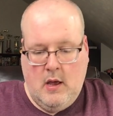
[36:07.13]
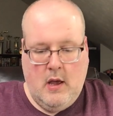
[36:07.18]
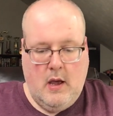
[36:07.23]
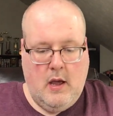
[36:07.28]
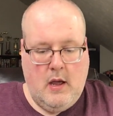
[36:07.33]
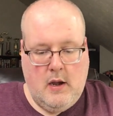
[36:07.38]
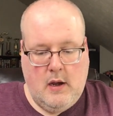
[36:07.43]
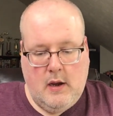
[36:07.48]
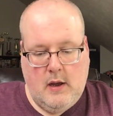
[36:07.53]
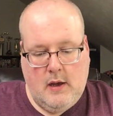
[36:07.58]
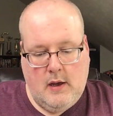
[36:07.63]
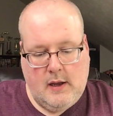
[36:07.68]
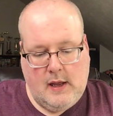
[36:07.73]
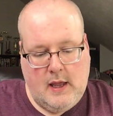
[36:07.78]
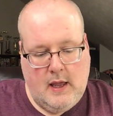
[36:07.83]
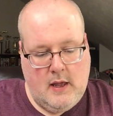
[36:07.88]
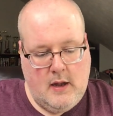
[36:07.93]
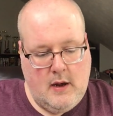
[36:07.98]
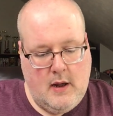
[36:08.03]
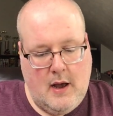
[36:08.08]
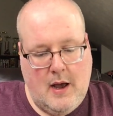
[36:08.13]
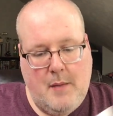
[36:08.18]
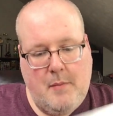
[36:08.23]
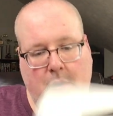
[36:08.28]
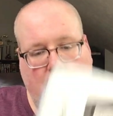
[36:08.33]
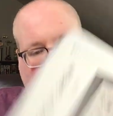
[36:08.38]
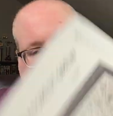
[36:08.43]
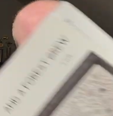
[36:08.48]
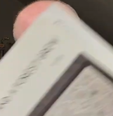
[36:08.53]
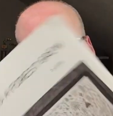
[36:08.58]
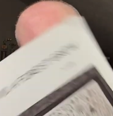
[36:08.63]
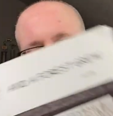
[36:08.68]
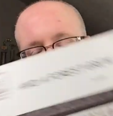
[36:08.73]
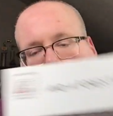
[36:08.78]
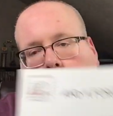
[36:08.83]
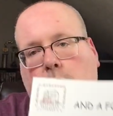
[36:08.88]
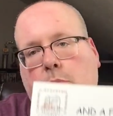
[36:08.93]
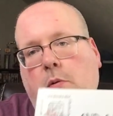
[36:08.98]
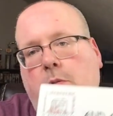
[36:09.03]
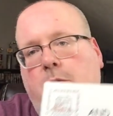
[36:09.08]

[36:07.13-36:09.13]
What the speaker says: And again, I'm not super